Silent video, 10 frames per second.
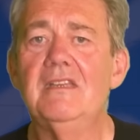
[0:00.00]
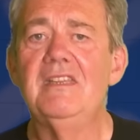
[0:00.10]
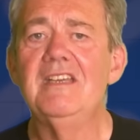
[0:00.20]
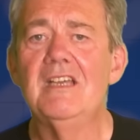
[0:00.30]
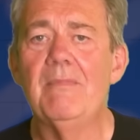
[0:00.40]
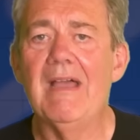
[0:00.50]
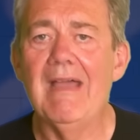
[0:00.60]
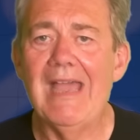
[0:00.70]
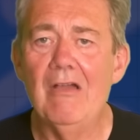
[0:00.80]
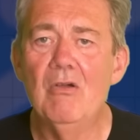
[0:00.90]
Think
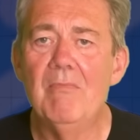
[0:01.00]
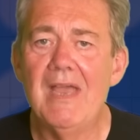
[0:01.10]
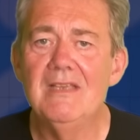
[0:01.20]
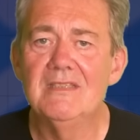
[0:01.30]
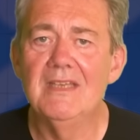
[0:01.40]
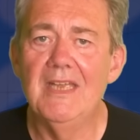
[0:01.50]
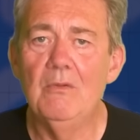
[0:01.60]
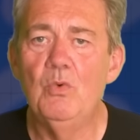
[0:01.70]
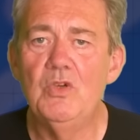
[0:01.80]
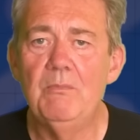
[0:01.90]
about how amazing
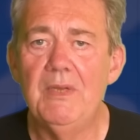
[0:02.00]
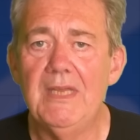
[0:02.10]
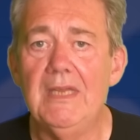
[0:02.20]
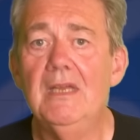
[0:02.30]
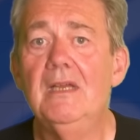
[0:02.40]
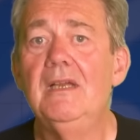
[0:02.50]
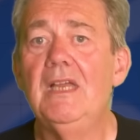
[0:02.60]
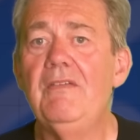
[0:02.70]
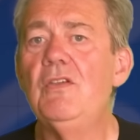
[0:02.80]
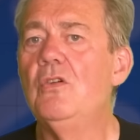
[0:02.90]
it would be
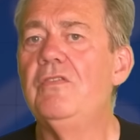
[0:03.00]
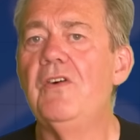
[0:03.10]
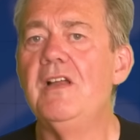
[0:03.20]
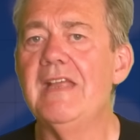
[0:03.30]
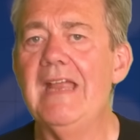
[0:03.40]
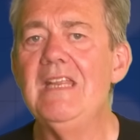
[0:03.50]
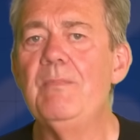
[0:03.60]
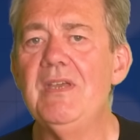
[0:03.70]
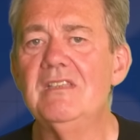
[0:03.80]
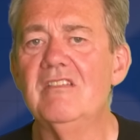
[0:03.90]
if you could find any
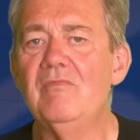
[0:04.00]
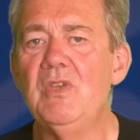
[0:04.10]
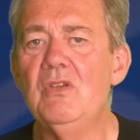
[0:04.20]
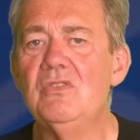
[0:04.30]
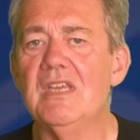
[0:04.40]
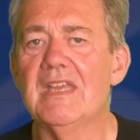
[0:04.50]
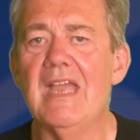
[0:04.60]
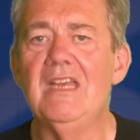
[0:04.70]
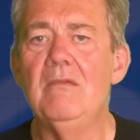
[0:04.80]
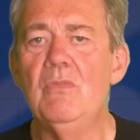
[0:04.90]
piece of music,
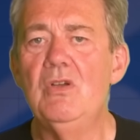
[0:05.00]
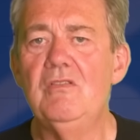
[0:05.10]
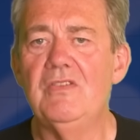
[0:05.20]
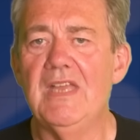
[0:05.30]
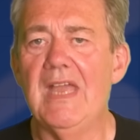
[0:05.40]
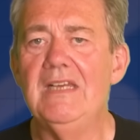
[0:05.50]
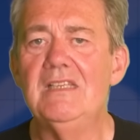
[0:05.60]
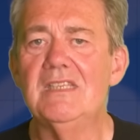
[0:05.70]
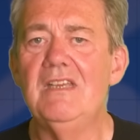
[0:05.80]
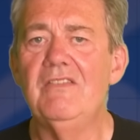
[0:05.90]
any movie,
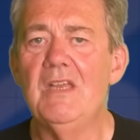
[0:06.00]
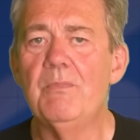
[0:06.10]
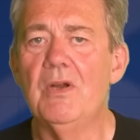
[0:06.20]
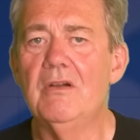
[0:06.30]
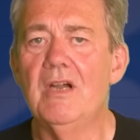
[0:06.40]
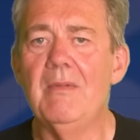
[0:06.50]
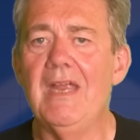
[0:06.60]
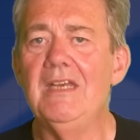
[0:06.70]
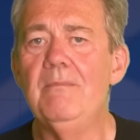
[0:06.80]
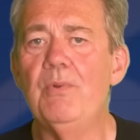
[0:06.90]
any TV program,
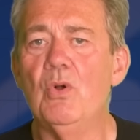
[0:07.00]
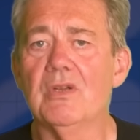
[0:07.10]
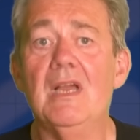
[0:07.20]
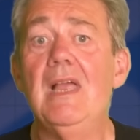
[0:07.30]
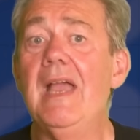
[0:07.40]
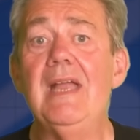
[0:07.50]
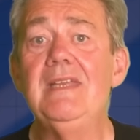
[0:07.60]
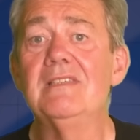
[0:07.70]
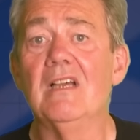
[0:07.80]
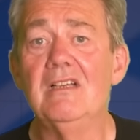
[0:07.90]
any book,
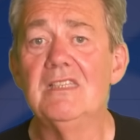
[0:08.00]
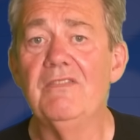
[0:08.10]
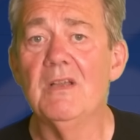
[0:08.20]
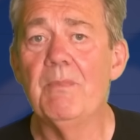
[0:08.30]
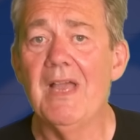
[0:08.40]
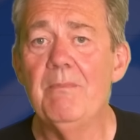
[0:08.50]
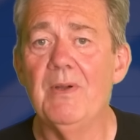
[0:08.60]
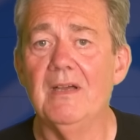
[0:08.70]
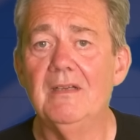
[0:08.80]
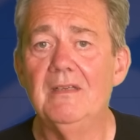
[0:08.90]
any scientific paper.